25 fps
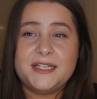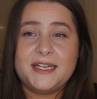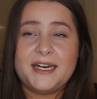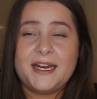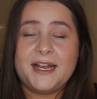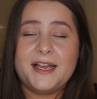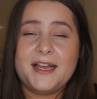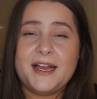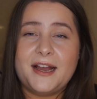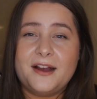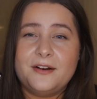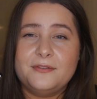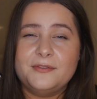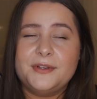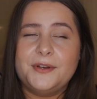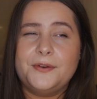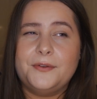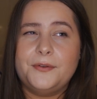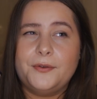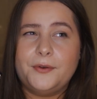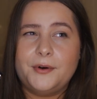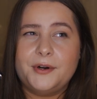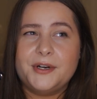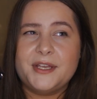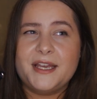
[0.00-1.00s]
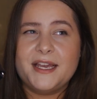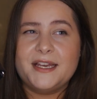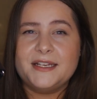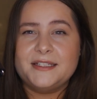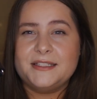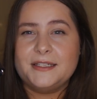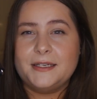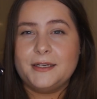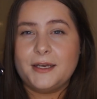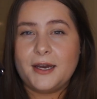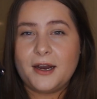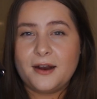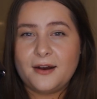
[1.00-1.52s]
that I have in 38
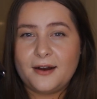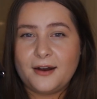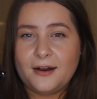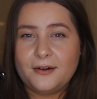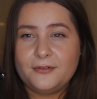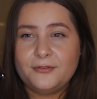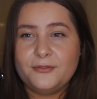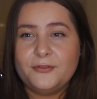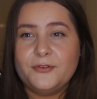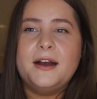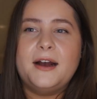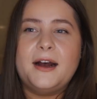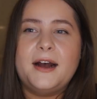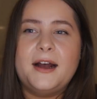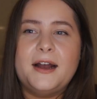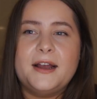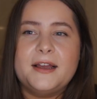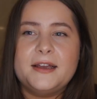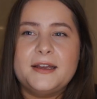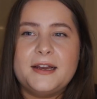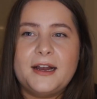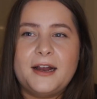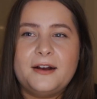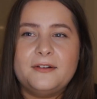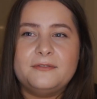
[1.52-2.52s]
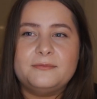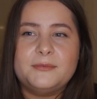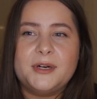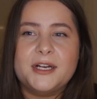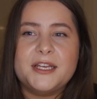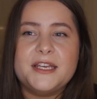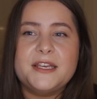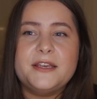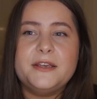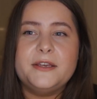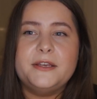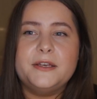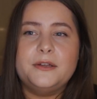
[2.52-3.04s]
and a half, I have my
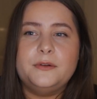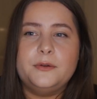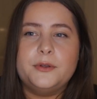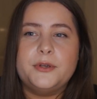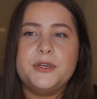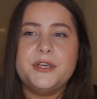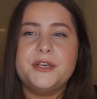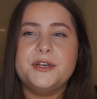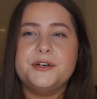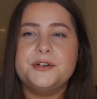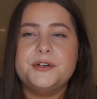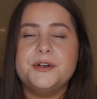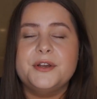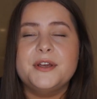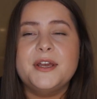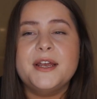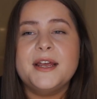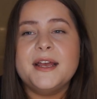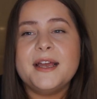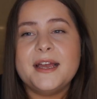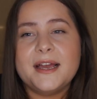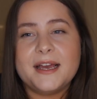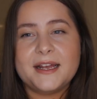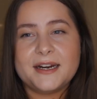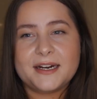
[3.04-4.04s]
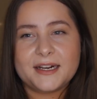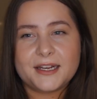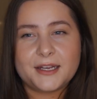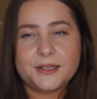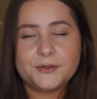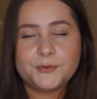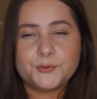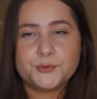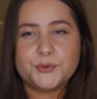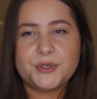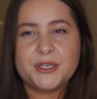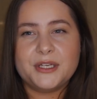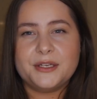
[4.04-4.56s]
heel here and I
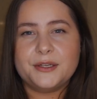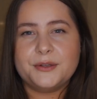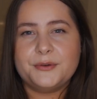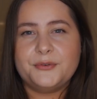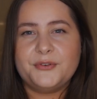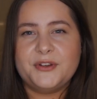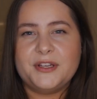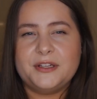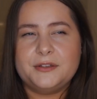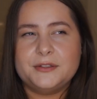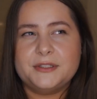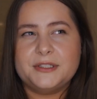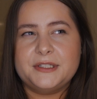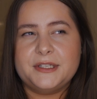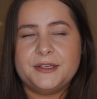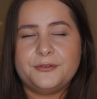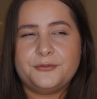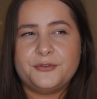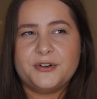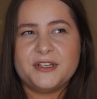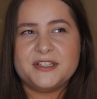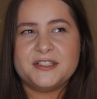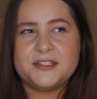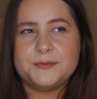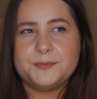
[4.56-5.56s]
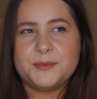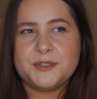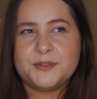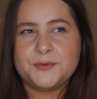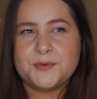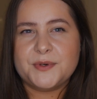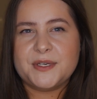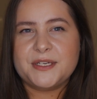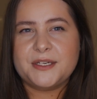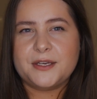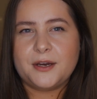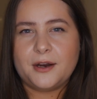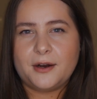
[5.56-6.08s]
can really feel the difference
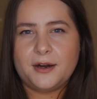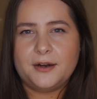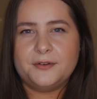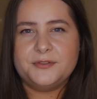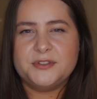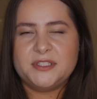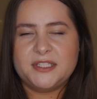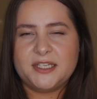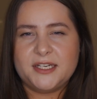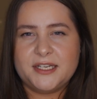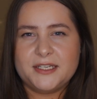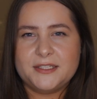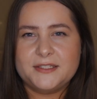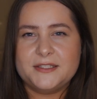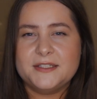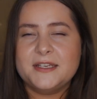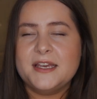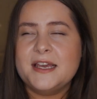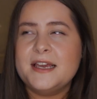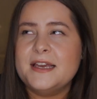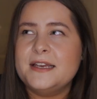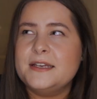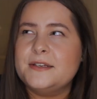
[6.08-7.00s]
between the half size.